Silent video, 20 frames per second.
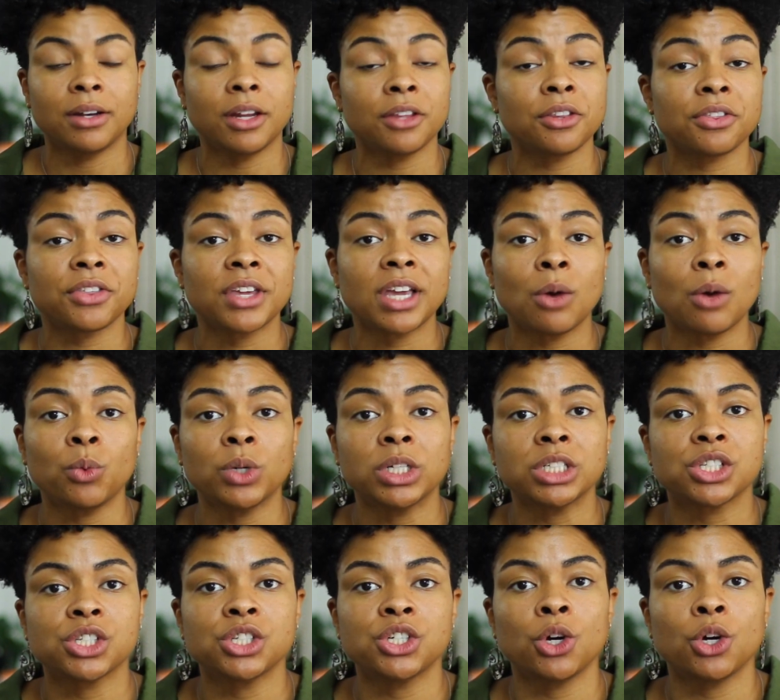Another thing I
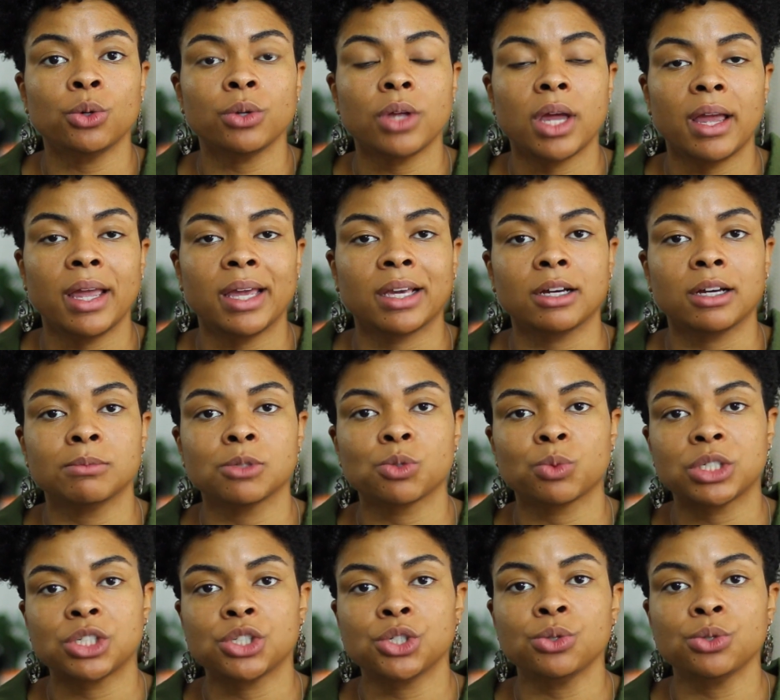wanted to note, it comes
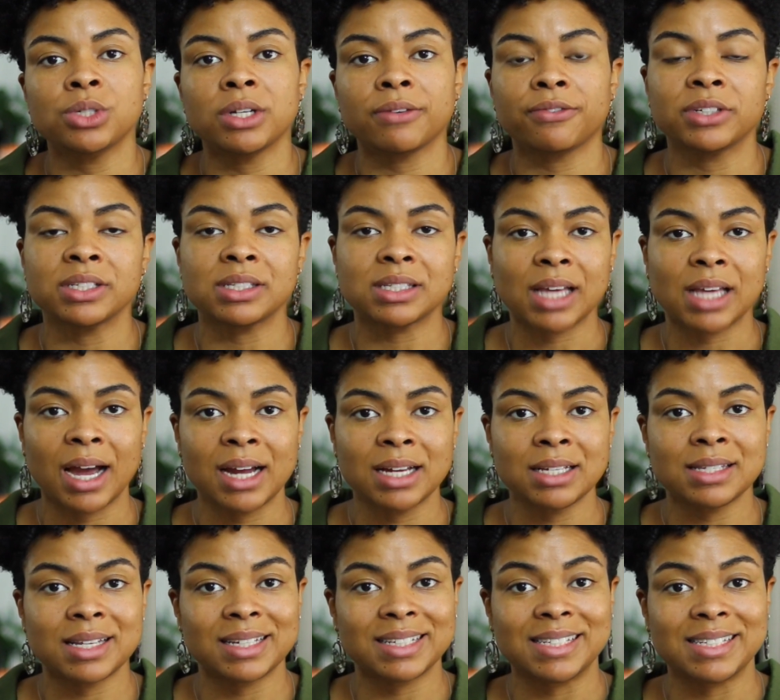with 2 different
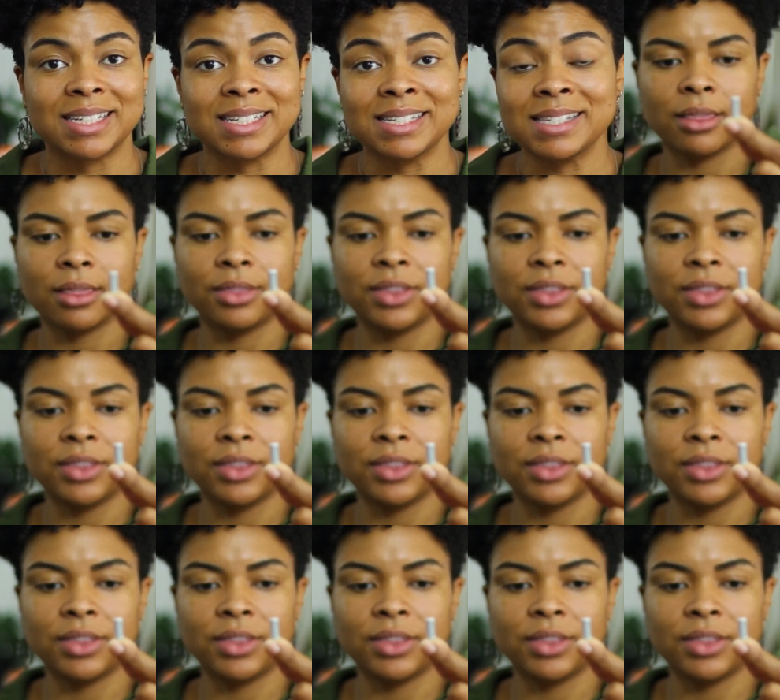size discs.